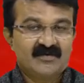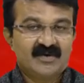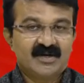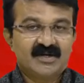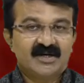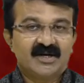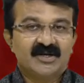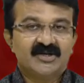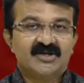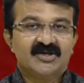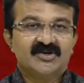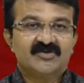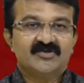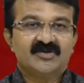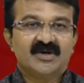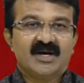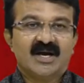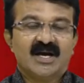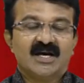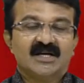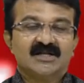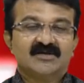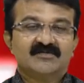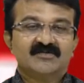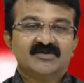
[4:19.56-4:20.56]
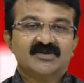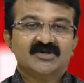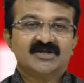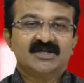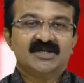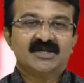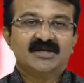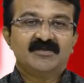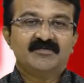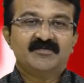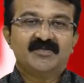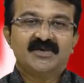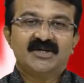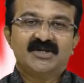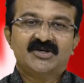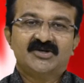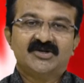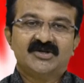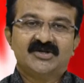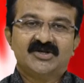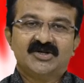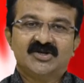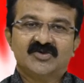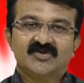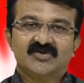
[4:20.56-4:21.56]
will continue as per the
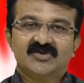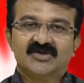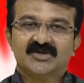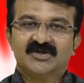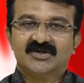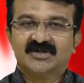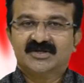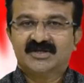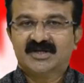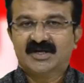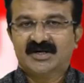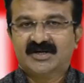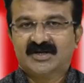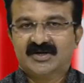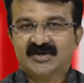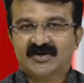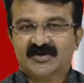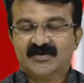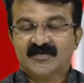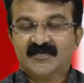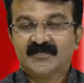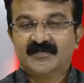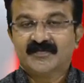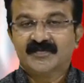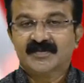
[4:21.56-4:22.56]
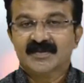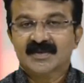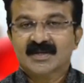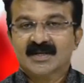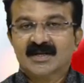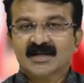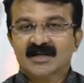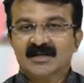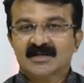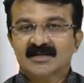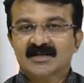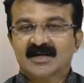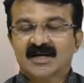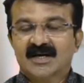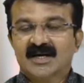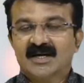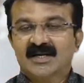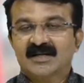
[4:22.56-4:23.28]
pre-scheduled schedule. The